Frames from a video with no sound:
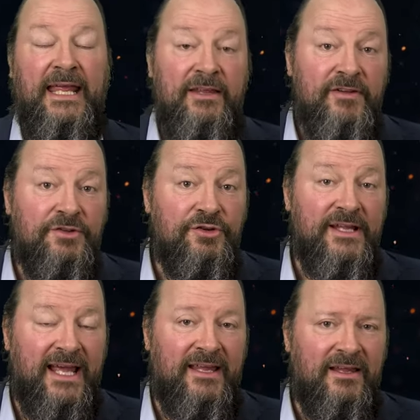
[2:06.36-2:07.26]
Even
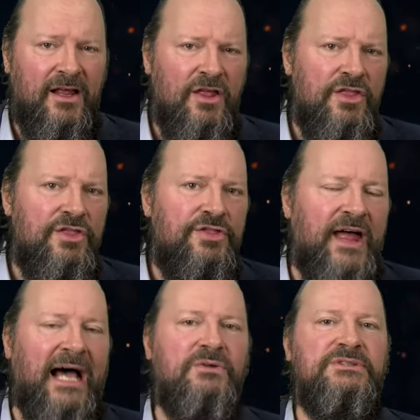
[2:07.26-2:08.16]
today,
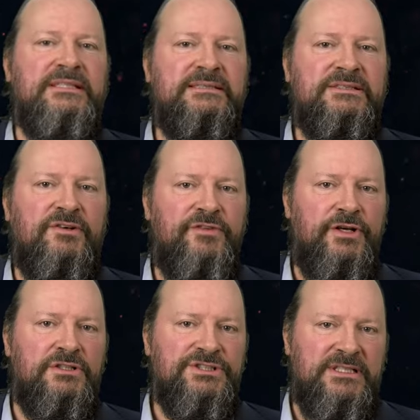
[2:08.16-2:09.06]
thousands of
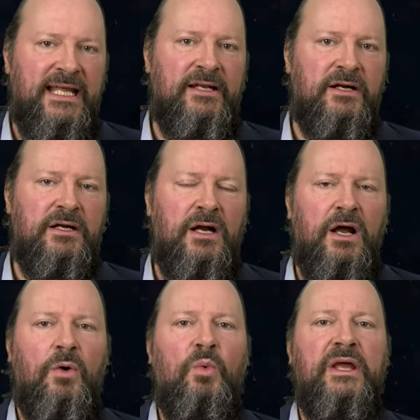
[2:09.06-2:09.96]
years later,
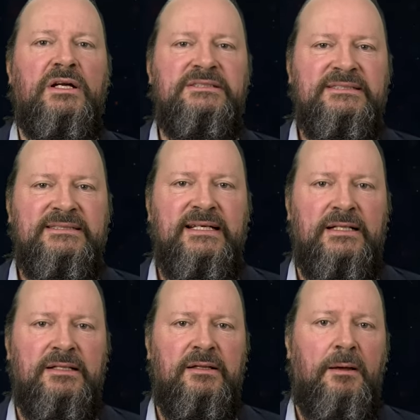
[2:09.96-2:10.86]
we are
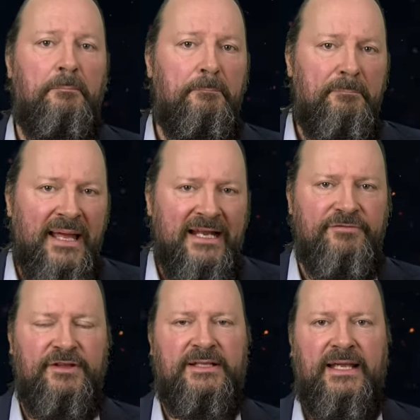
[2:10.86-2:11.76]
still
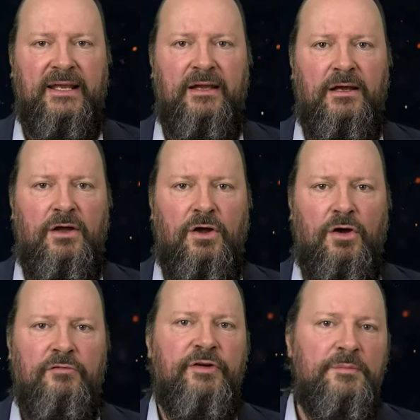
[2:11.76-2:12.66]
benefiting
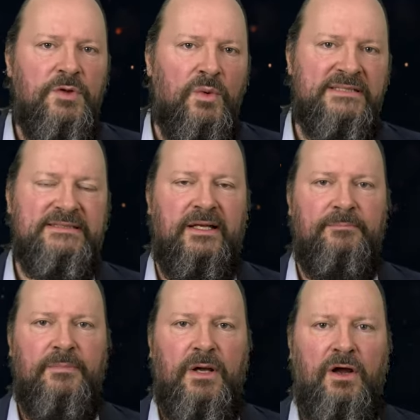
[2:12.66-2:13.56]
from the
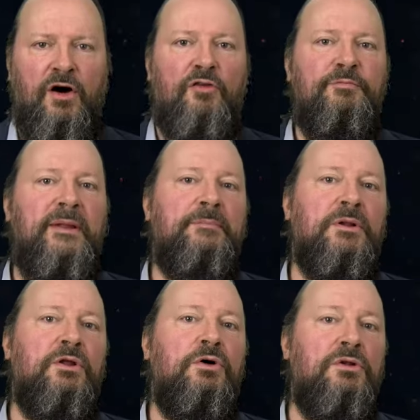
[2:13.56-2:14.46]
wisdom of
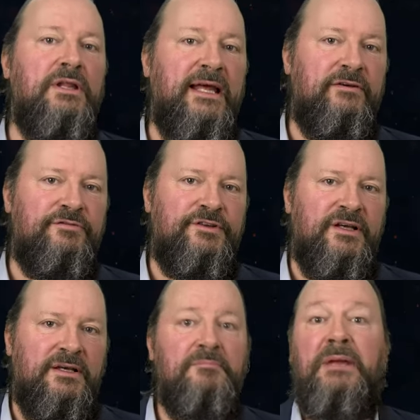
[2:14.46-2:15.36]
people who lived
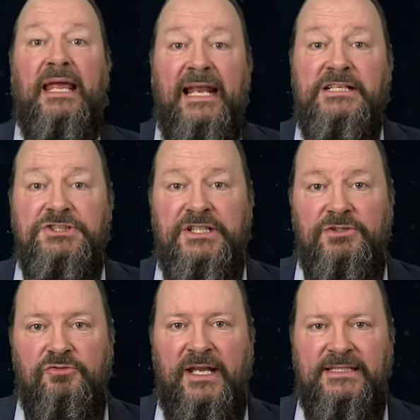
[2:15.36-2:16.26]
in
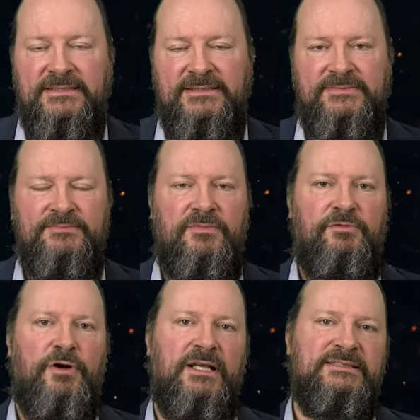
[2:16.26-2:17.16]
ancient Greece,
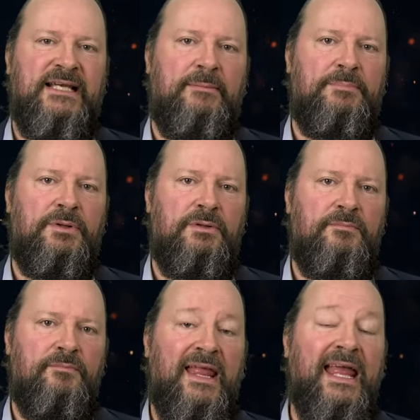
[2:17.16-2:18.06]
for example.
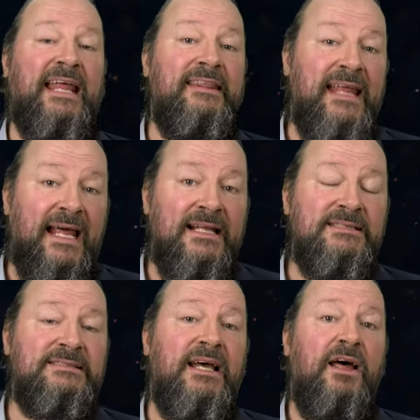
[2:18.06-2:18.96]
And that
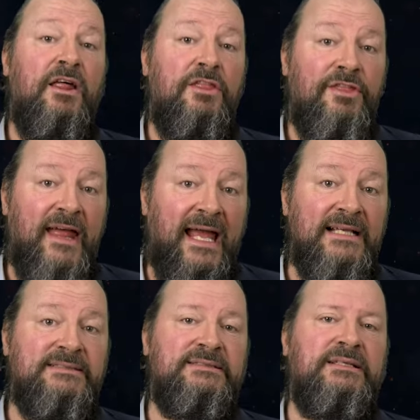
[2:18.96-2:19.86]
is
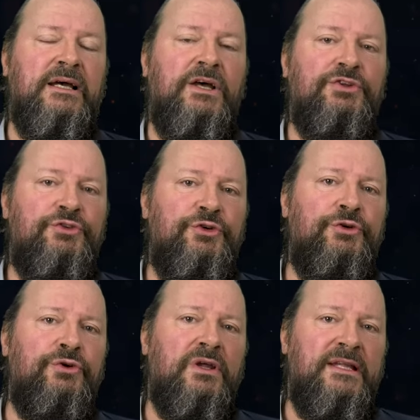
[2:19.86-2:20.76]
thanks
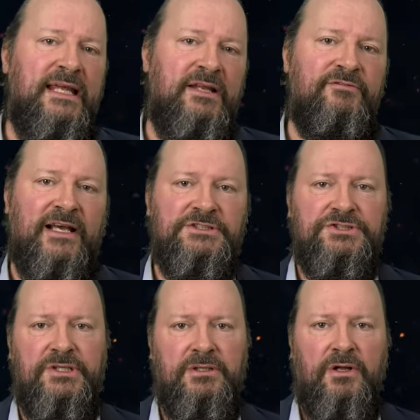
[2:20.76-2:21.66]
to the
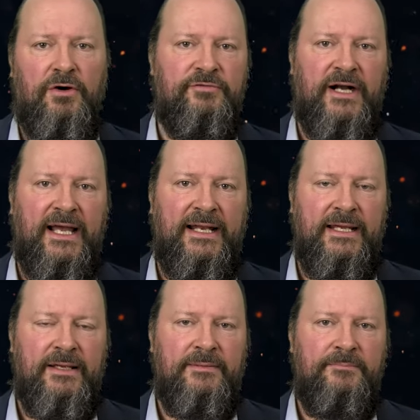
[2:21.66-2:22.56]
invention of writing.